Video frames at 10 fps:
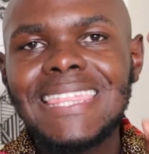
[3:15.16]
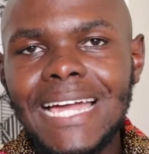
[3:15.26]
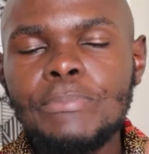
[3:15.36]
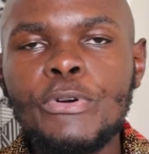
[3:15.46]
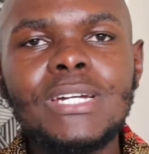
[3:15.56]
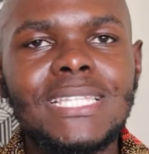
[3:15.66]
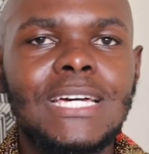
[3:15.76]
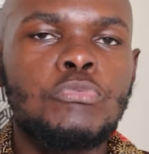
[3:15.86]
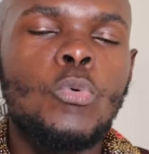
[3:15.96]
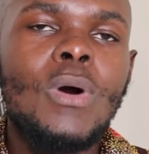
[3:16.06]
third product
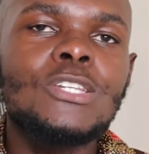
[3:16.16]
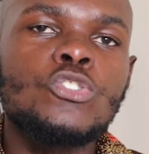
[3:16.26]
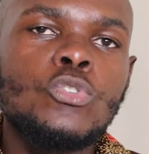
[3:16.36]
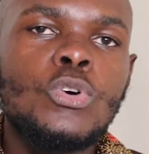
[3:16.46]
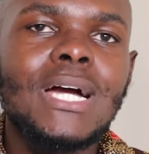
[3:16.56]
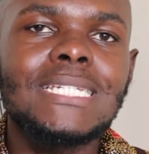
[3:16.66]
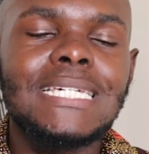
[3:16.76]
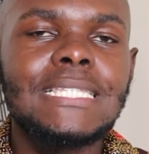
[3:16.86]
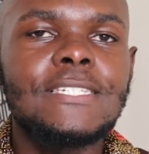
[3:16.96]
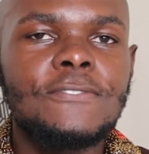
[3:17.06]
that we want to look at
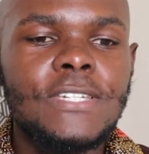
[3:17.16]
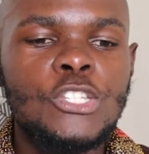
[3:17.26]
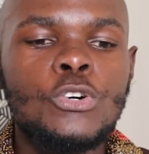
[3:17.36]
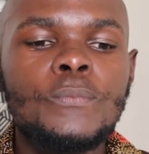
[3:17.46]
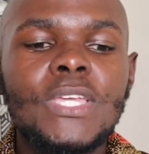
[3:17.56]
in this video